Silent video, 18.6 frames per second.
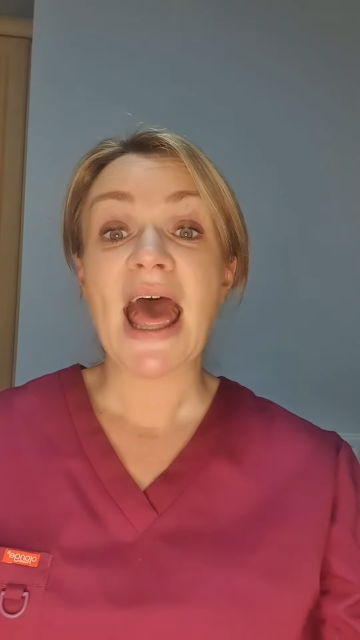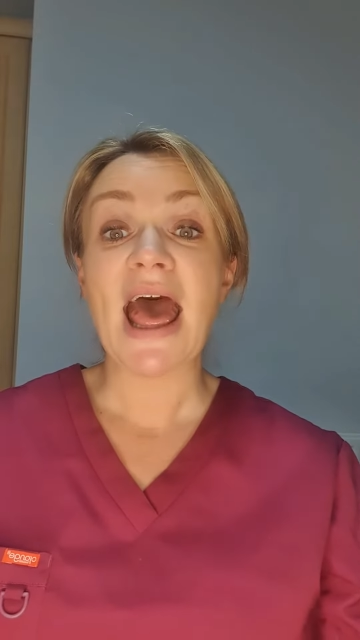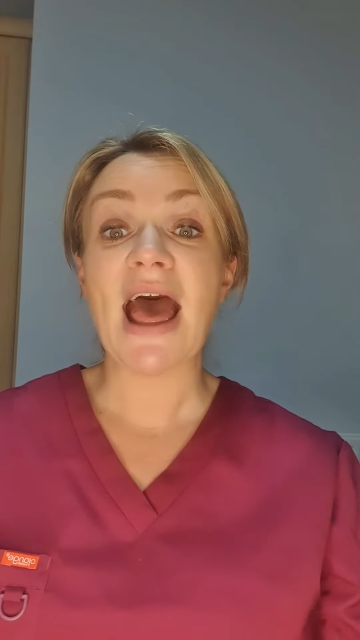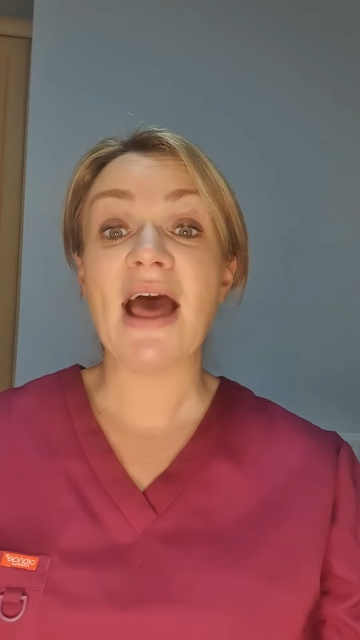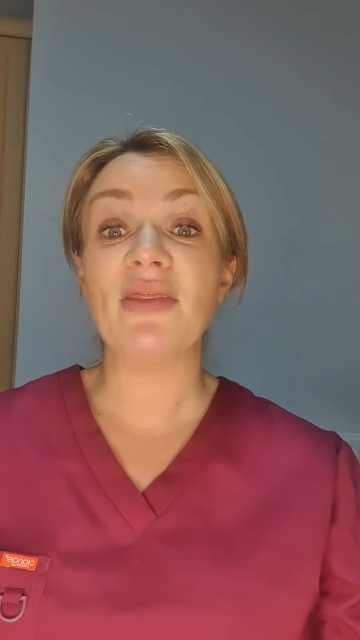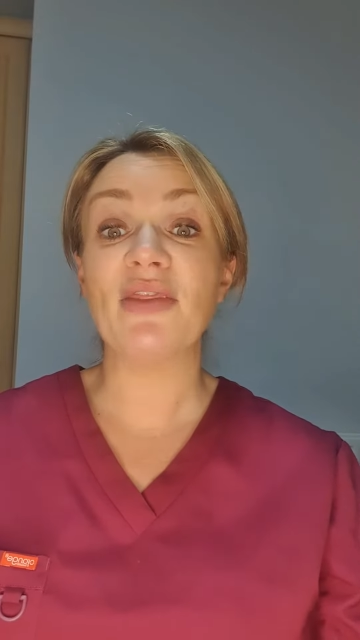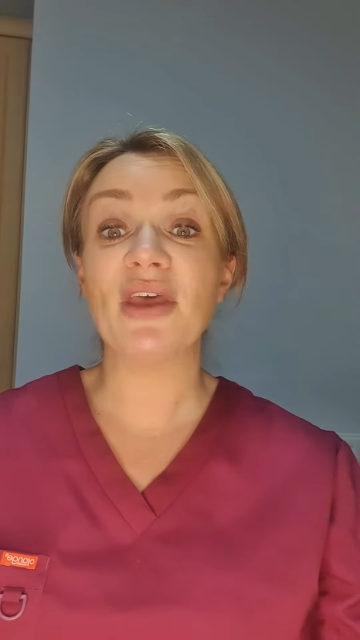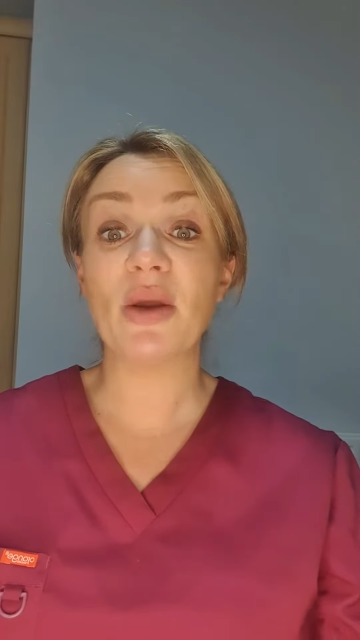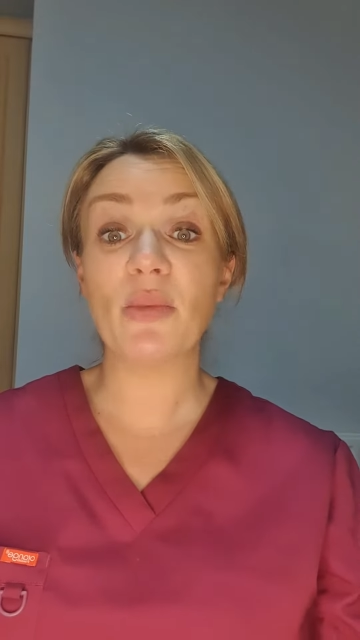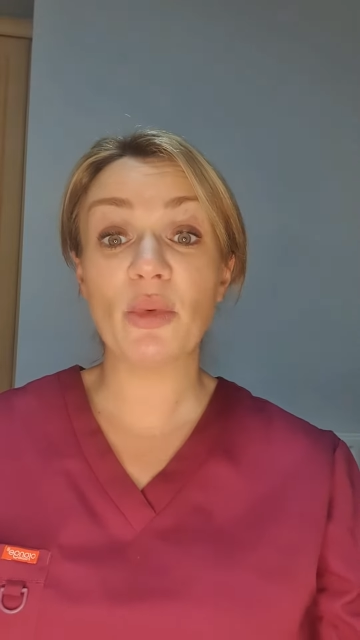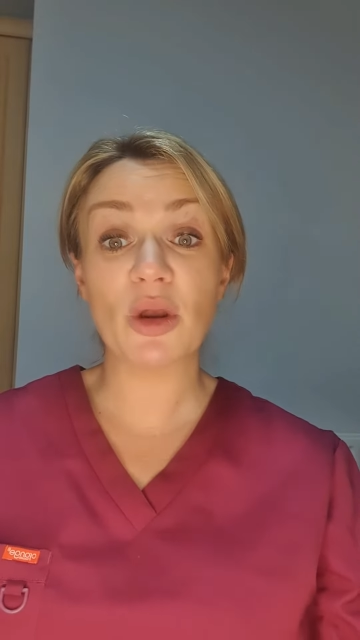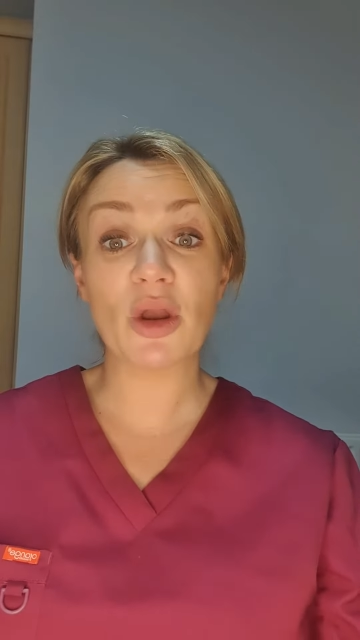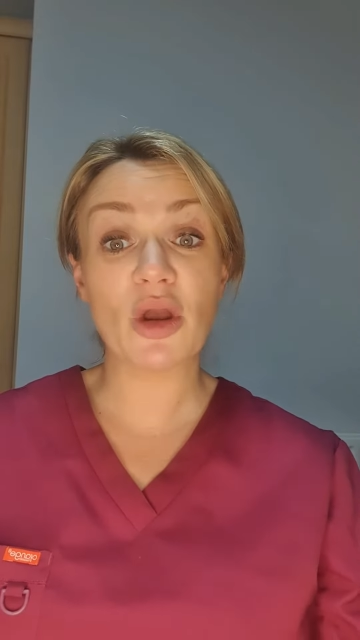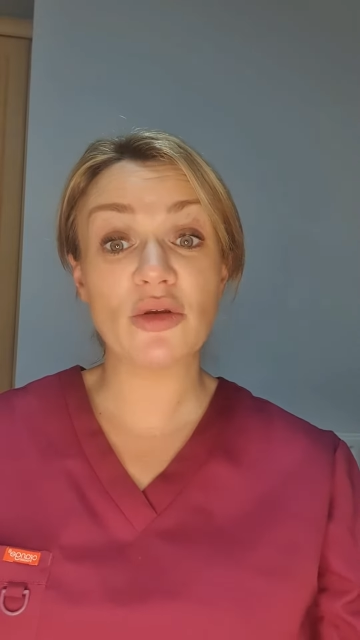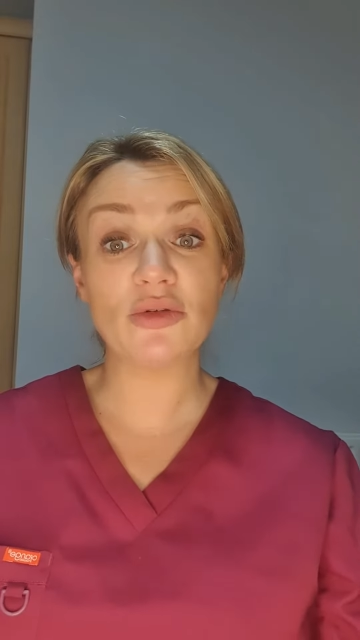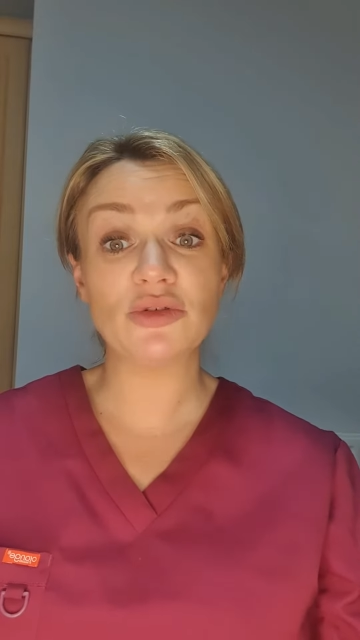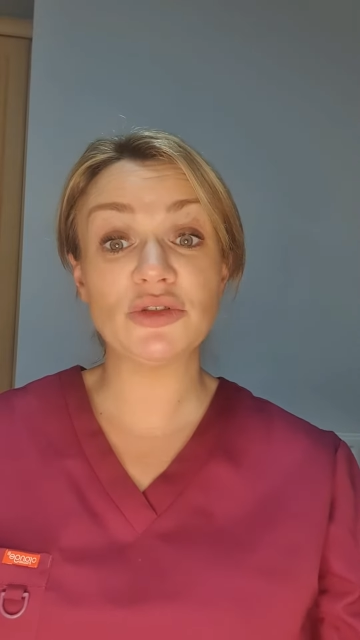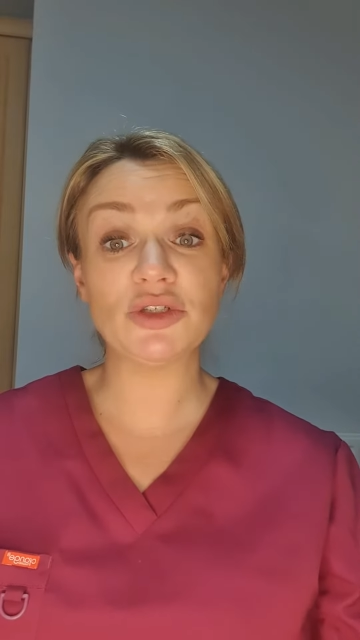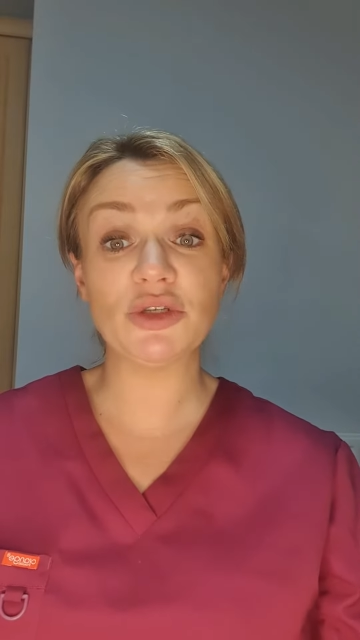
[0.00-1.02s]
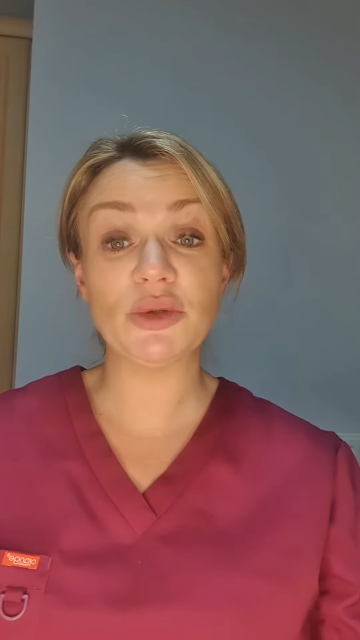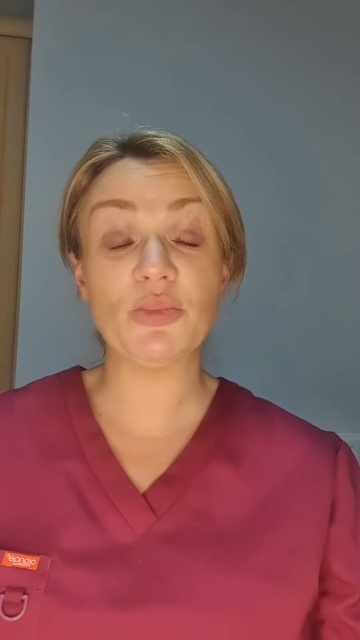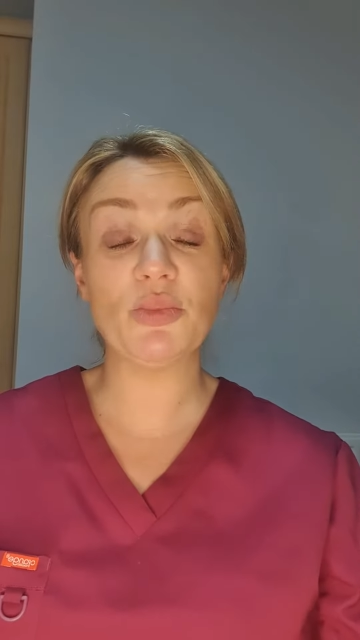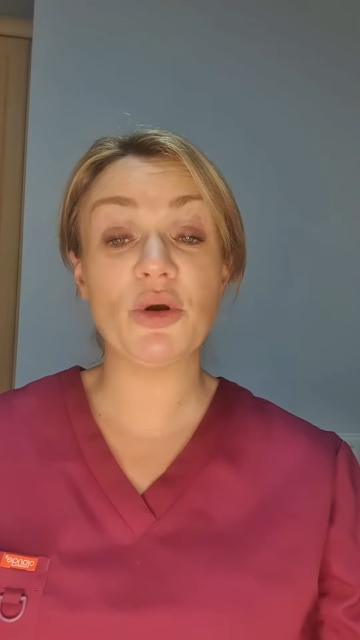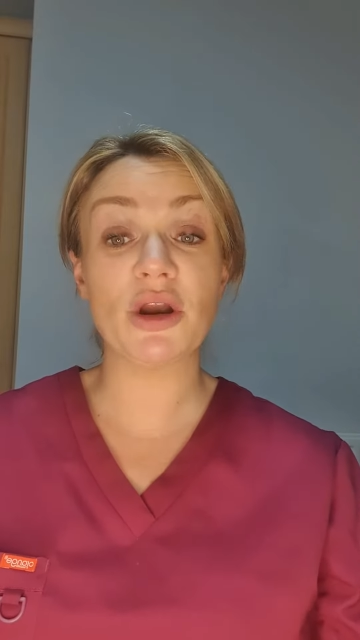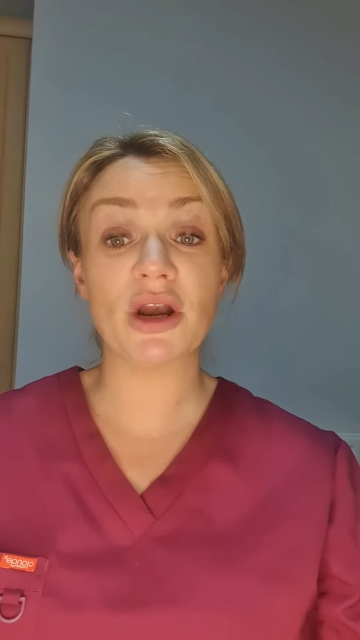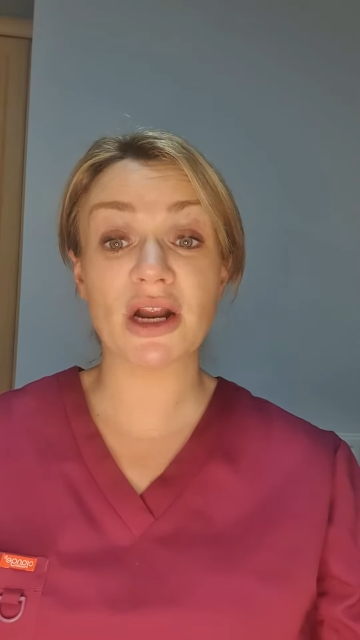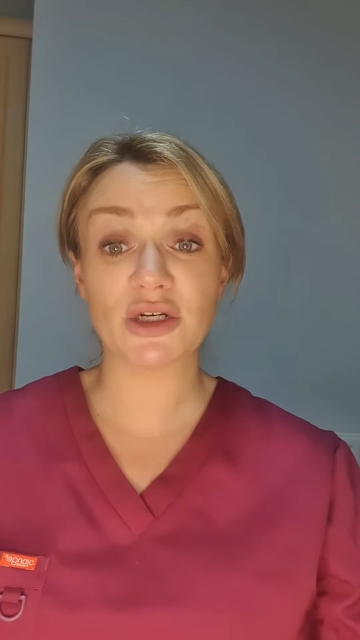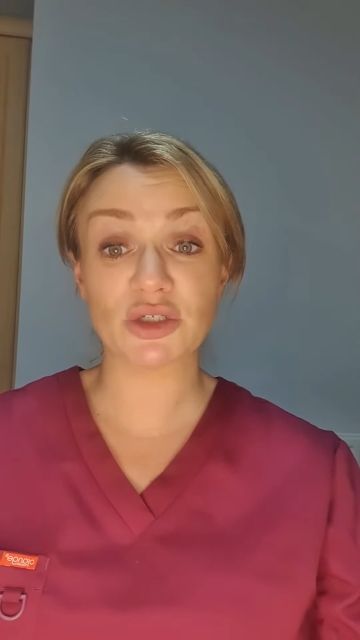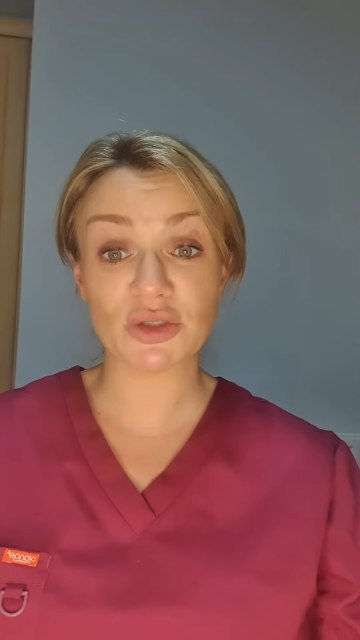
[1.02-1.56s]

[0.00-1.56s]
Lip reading: And then we're going to put our